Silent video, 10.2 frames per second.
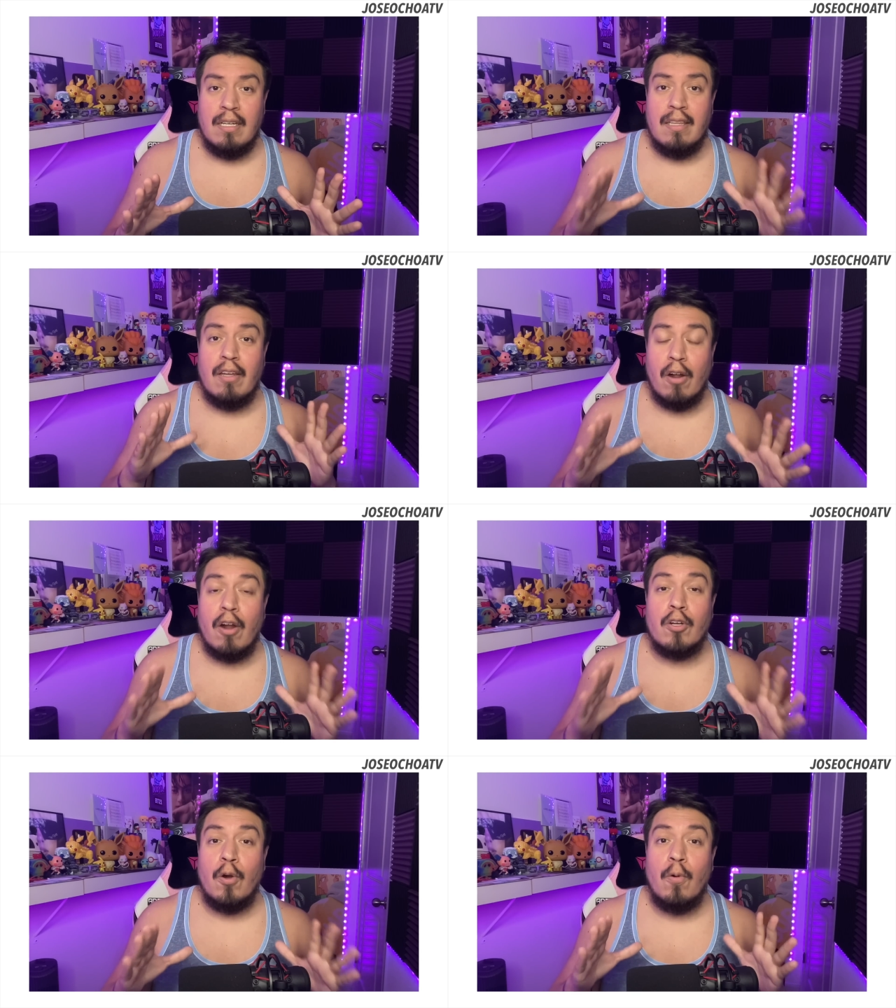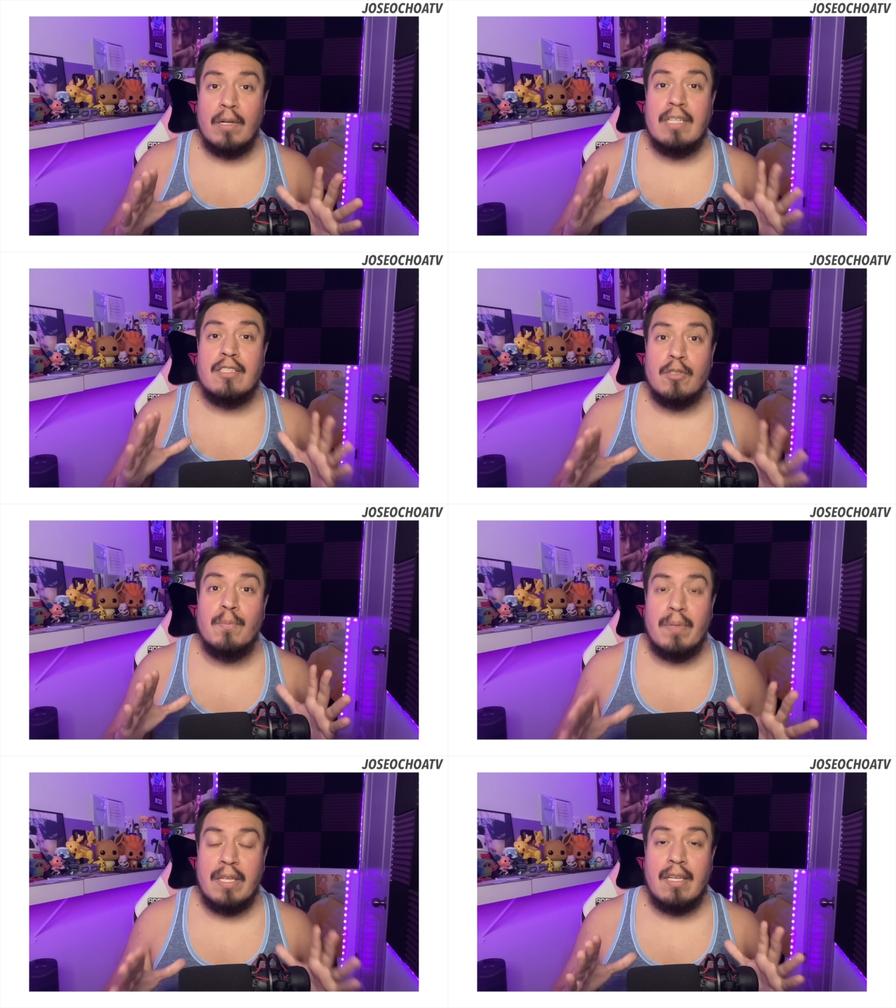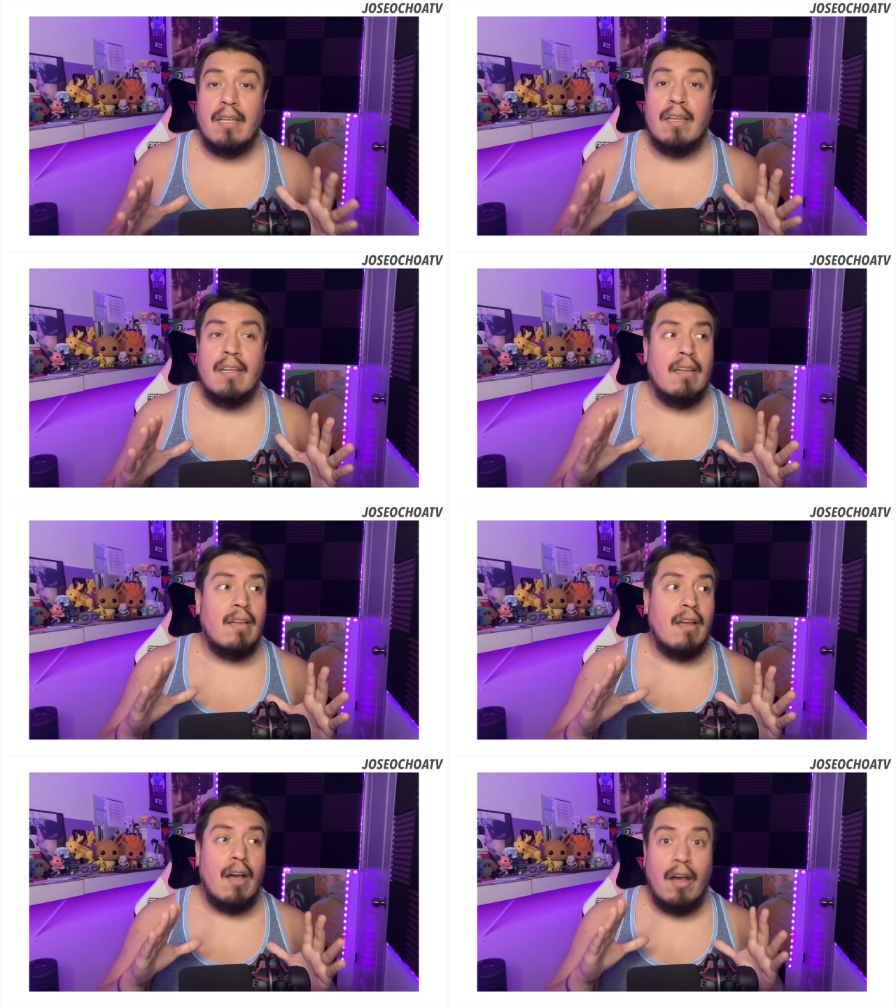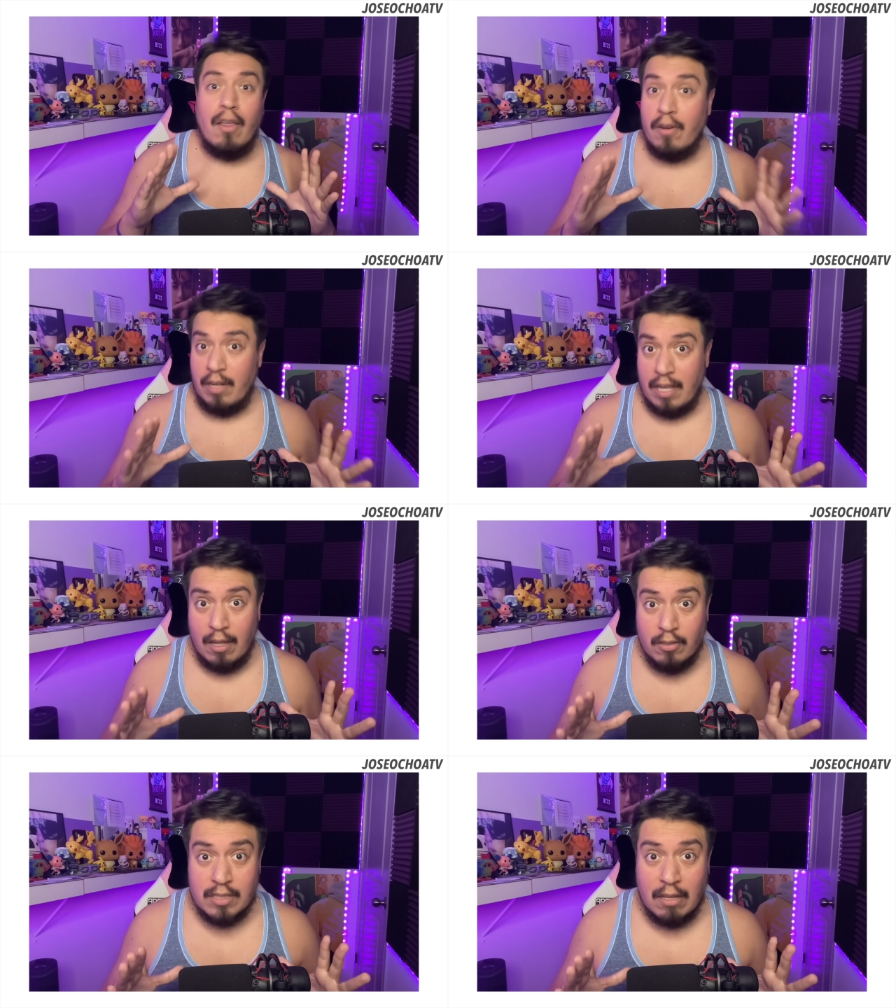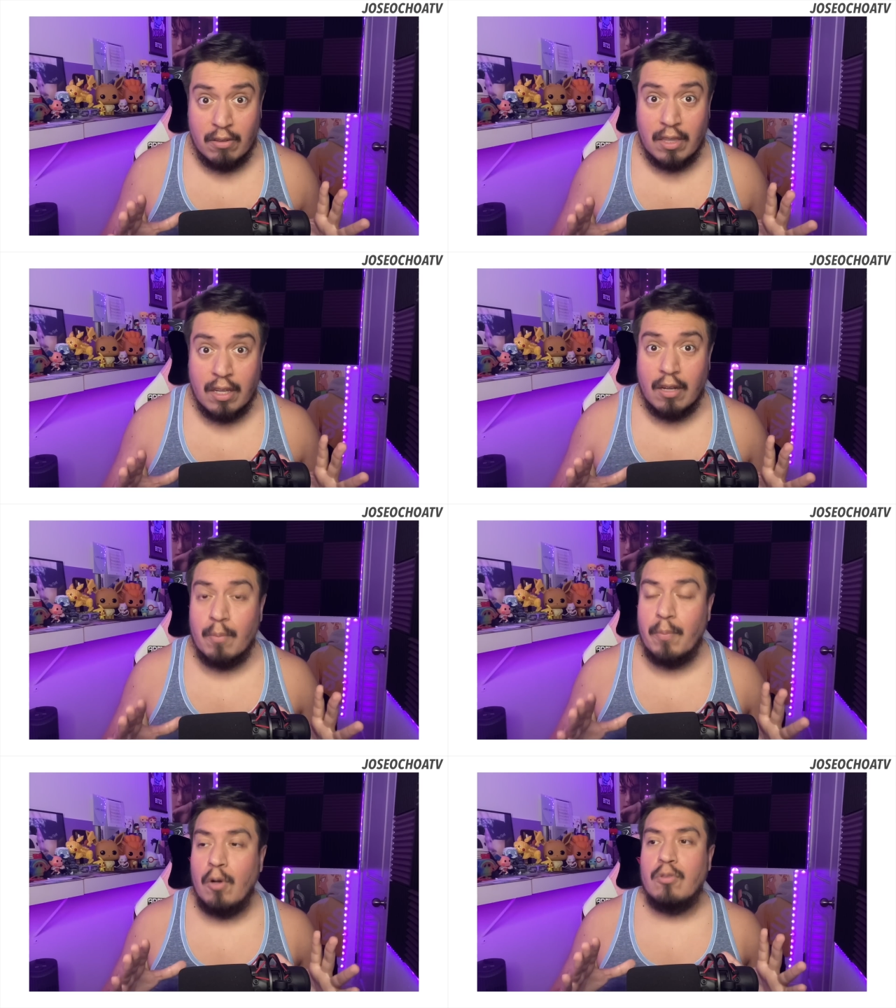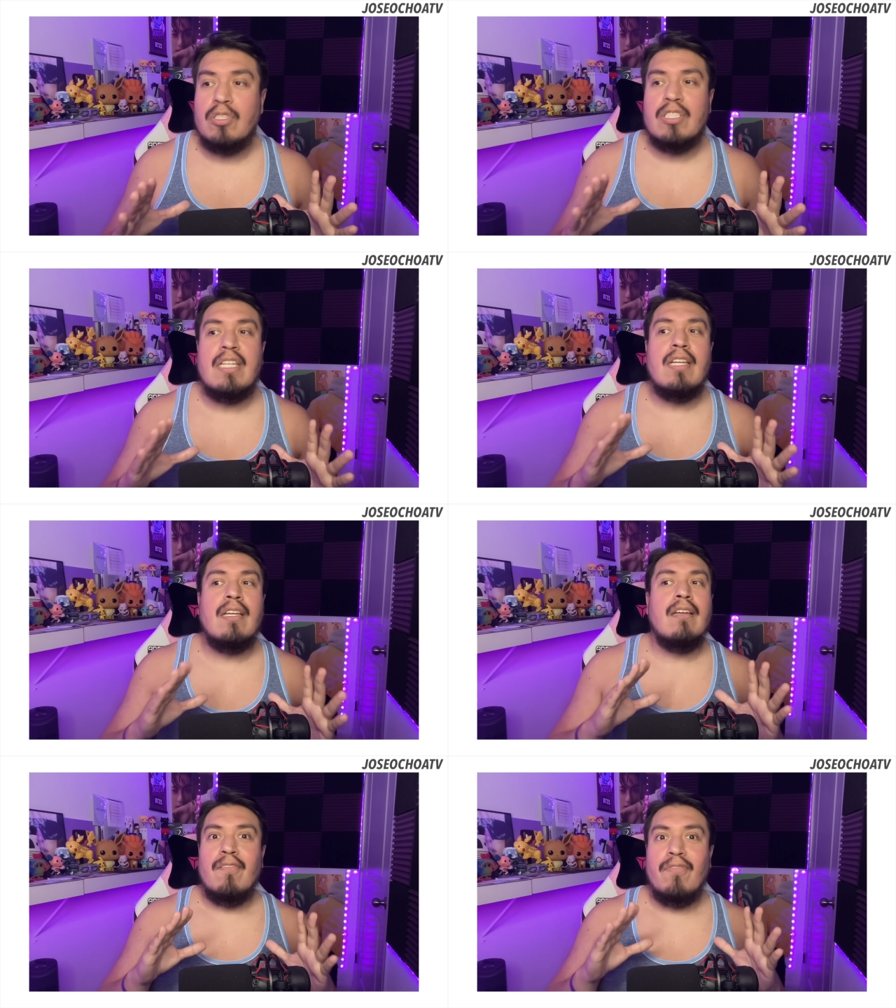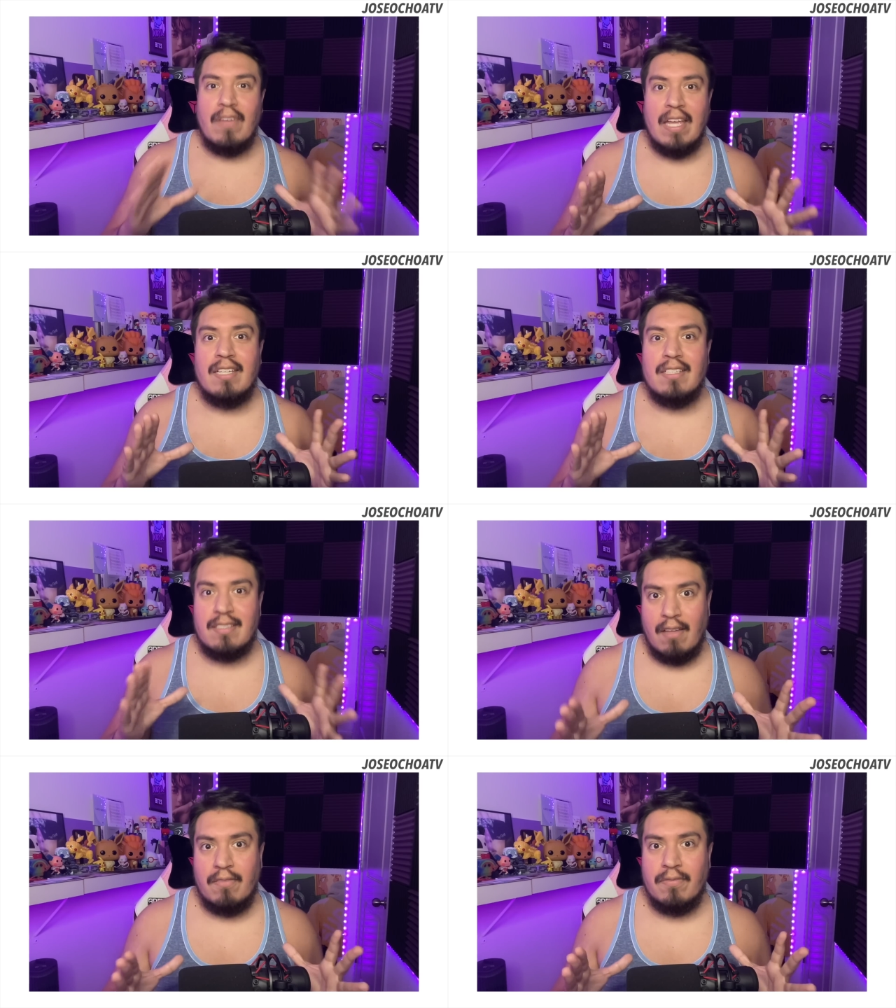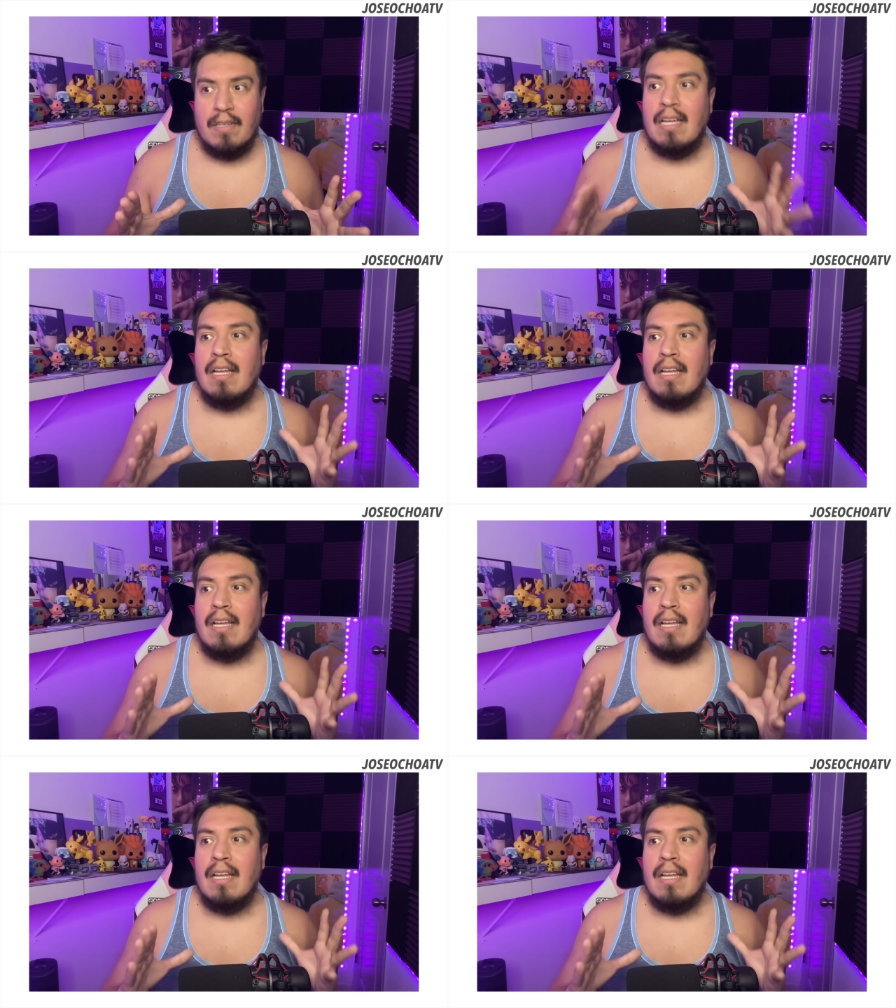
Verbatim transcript: there are going to be other accounts out there posting fake stuff.